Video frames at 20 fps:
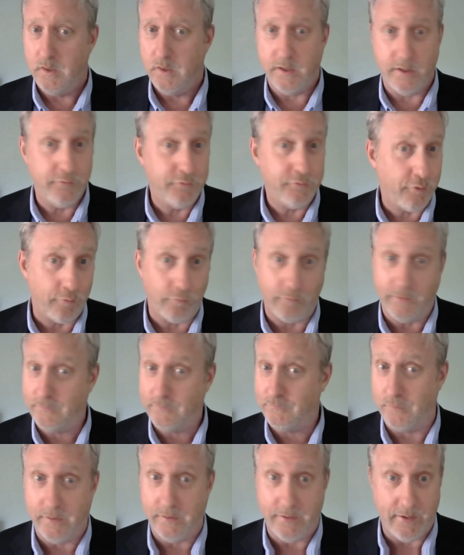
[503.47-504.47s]
internal
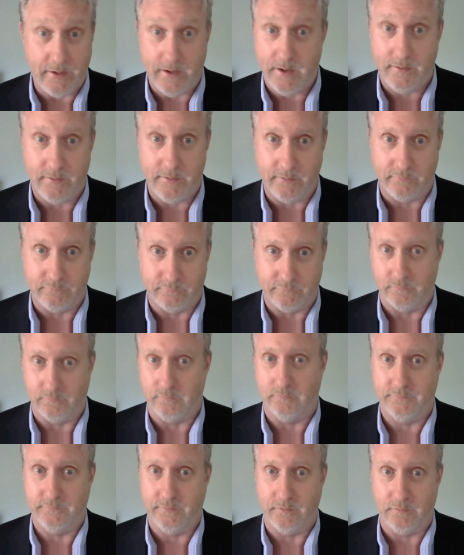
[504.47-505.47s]
and
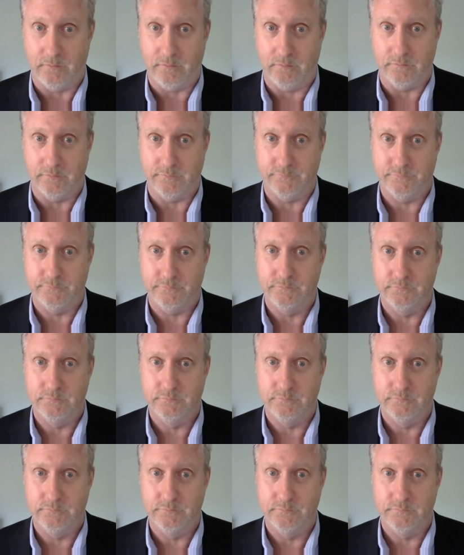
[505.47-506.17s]
external stakeholders?